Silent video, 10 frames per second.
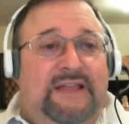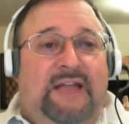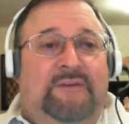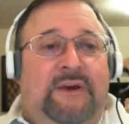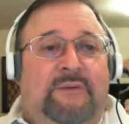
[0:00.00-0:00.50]

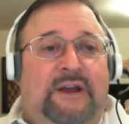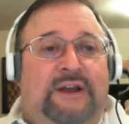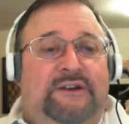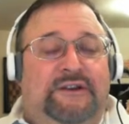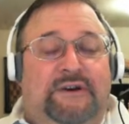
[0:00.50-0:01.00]
the right way to
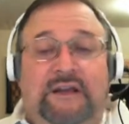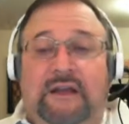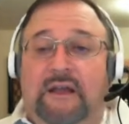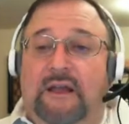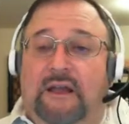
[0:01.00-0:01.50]
do it.
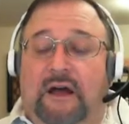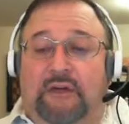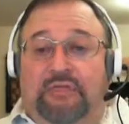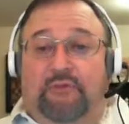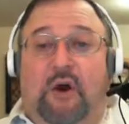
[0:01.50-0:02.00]
A
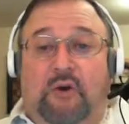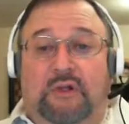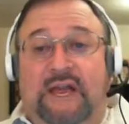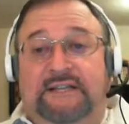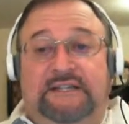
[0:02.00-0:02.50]
throw
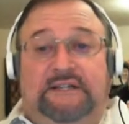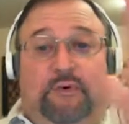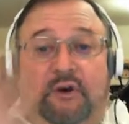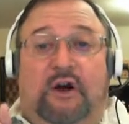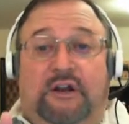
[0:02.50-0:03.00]
lens is
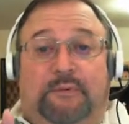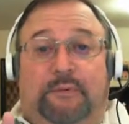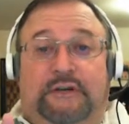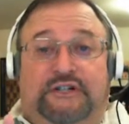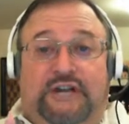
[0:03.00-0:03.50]
put on a
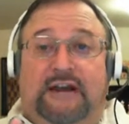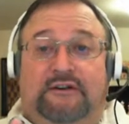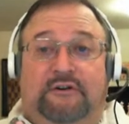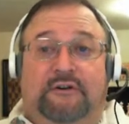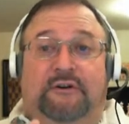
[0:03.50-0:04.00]

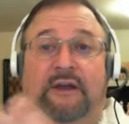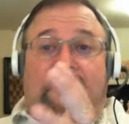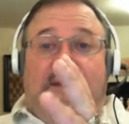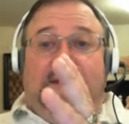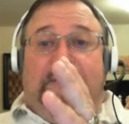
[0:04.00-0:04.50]
projector
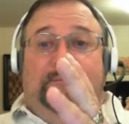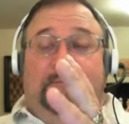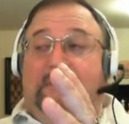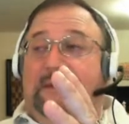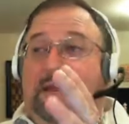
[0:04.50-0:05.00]

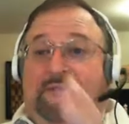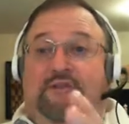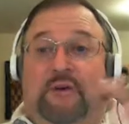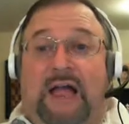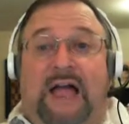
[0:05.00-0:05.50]
if
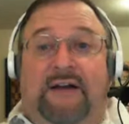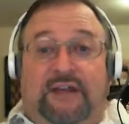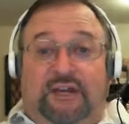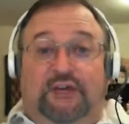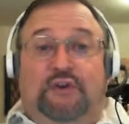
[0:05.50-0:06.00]
you have a
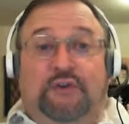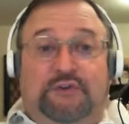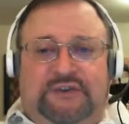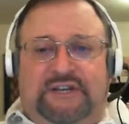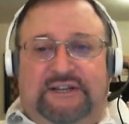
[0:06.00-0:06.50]

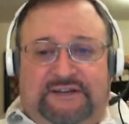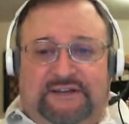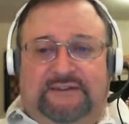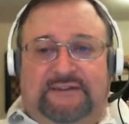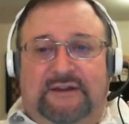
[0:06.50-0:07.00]
huge
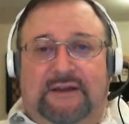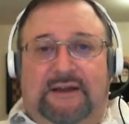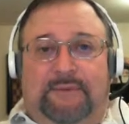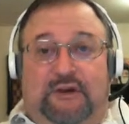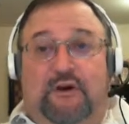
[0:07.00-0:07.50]
distance
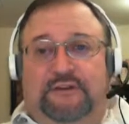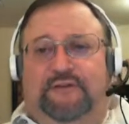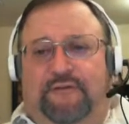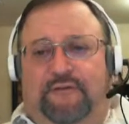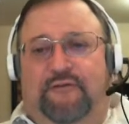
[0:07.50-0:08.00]
because of
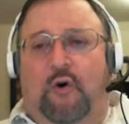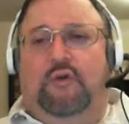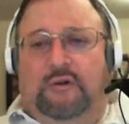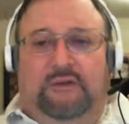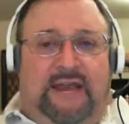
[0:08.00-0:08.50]

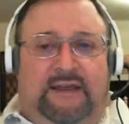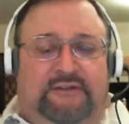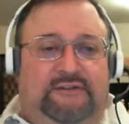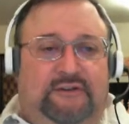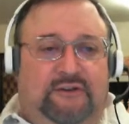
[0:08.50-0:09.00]
focal length,
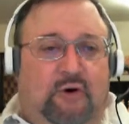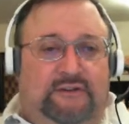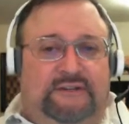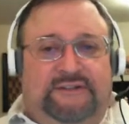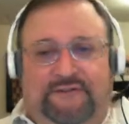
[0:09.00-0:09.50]
it's called.
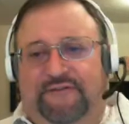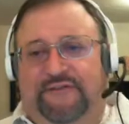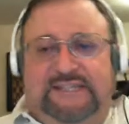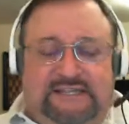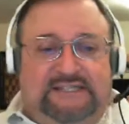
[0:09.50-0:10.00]
It's a
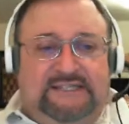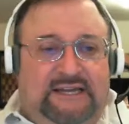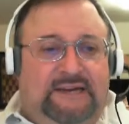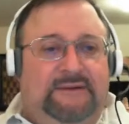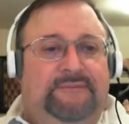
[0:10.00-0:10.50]
physics
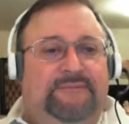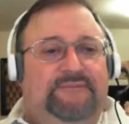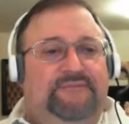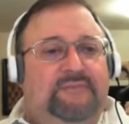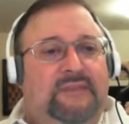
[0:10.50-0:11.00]
thing.
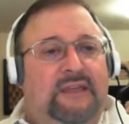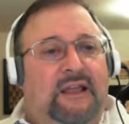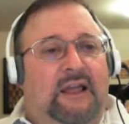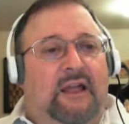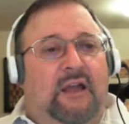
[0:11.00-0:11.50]

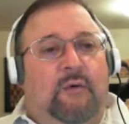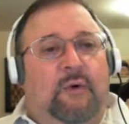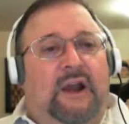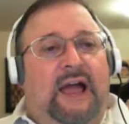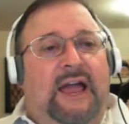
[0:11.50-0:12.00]

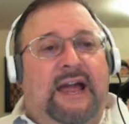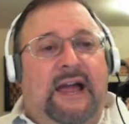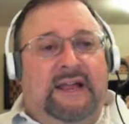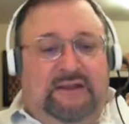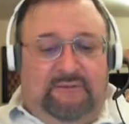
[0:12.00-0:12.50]
What I
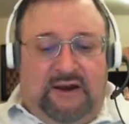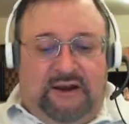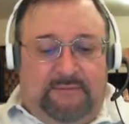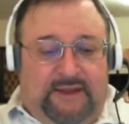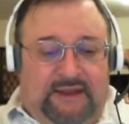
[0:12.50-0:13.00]
highly
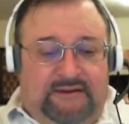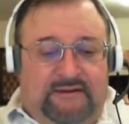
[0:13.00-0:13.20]
recommend